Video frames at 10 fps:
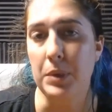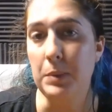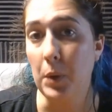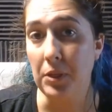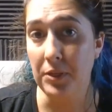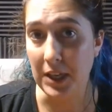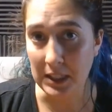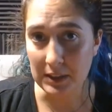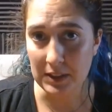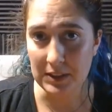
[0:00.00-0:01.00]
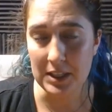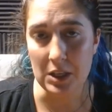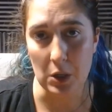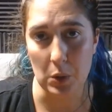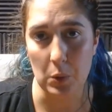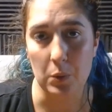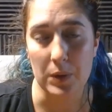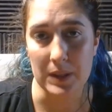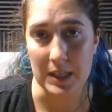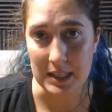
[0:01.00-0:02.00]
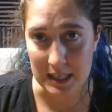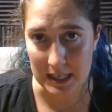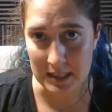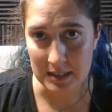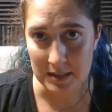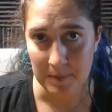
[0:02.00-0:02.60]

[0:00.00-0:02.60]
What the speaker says: People think that they know what they need.